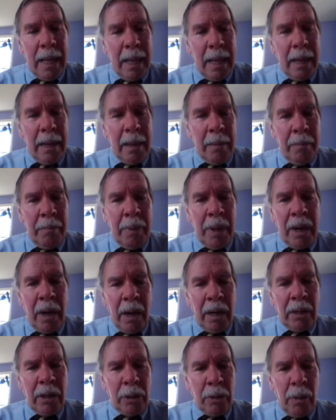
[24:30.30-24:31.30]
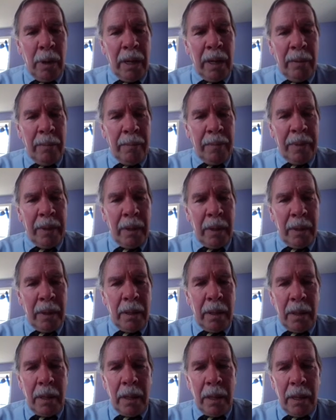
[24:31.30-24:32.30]
that case. But Article
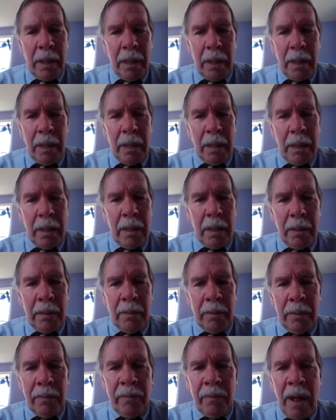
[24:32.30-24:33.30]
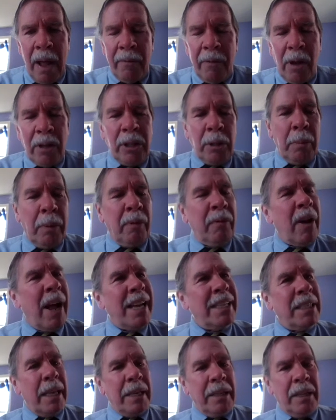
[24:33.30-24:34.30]
25 also
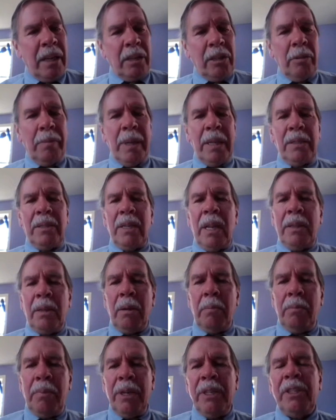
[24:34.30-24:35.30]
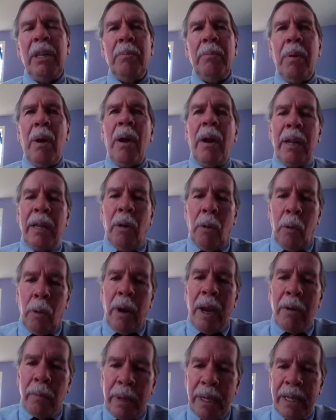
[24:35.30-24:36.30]
provides that detriments that the breaching party
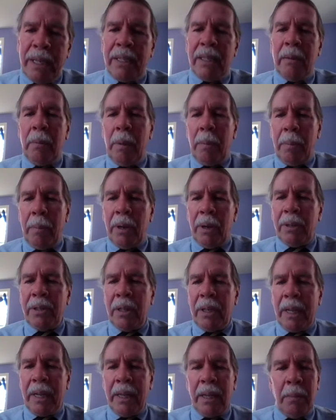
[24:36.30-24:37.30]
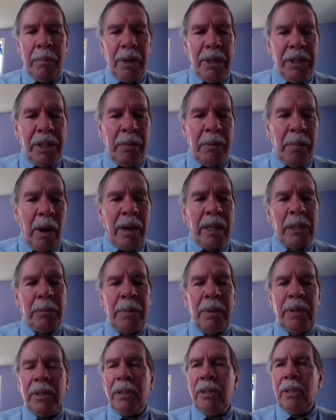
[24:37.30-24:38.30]
or a reasonable person in the breaching
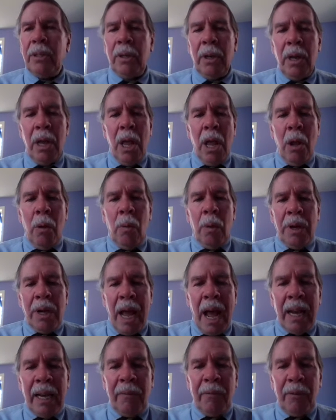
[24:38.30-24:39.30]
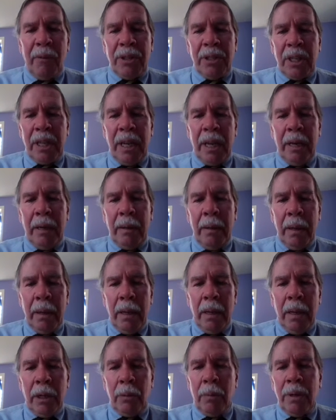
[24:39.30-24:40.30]
party's position would not have
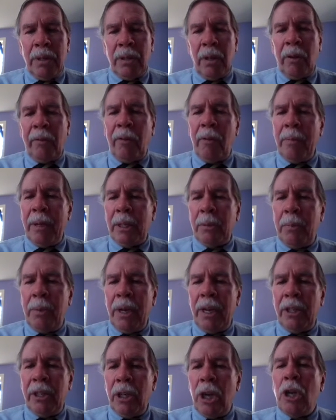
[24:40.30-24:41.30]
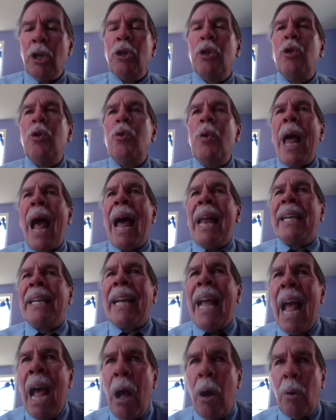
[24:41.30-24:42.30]
foreseen to result from its breach do
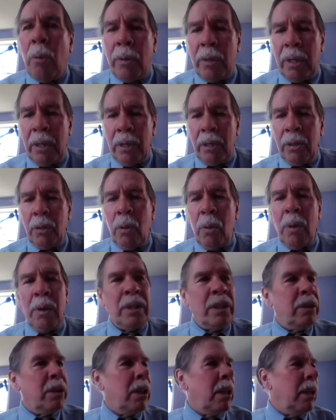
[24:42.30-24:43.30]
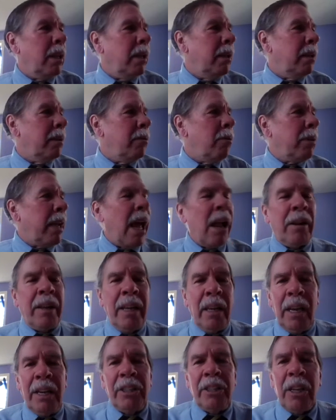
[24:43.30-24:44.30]
not count towards the
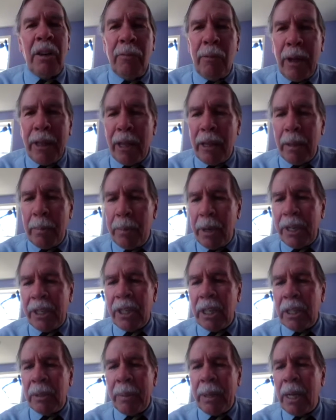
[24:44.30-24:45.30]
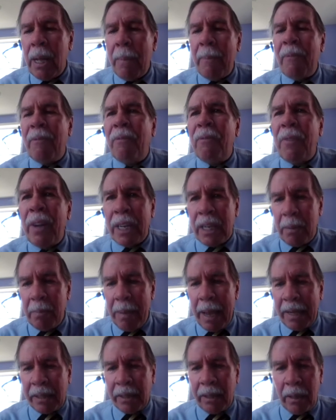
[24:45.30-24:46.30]
calculation of whether the breach has become
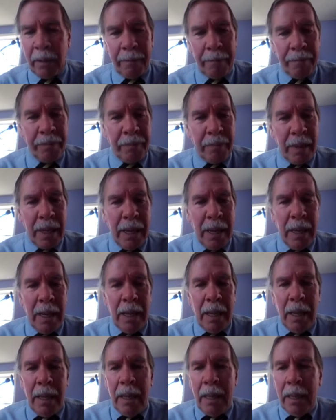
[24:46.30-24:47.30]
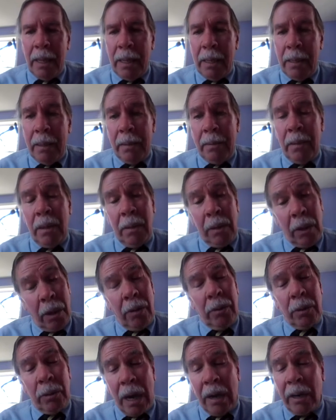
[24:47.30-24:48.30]
fundamental.
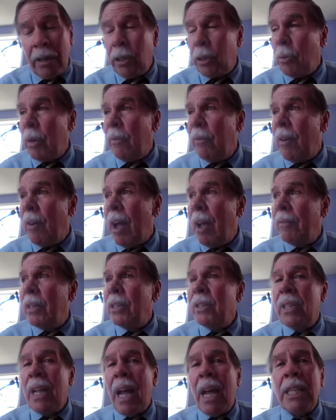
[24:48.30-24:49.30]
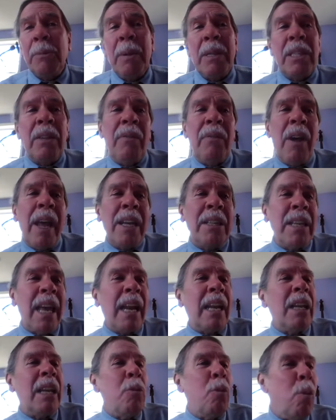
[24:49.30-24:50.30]
Although Article 25 does not specify
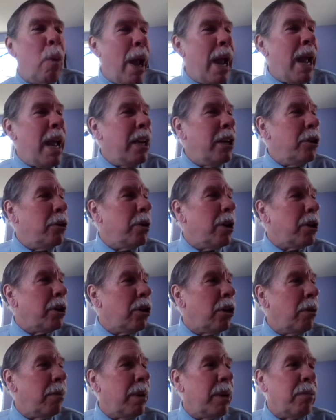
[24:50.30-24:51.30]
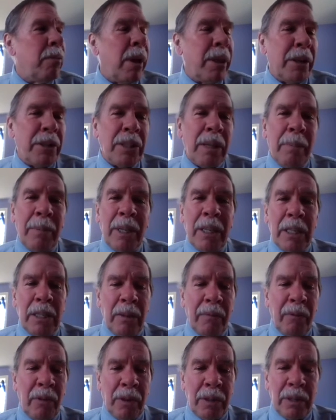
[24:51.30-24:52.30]
exactly when you determine whether
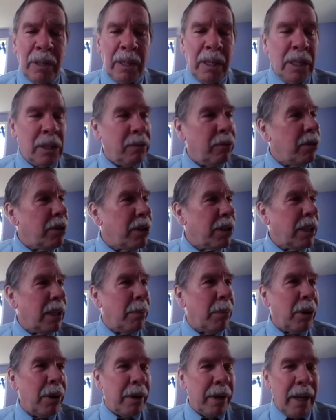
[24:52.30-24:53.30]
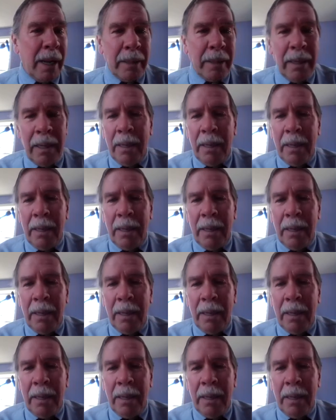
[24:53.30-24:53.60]
something is foreseeable or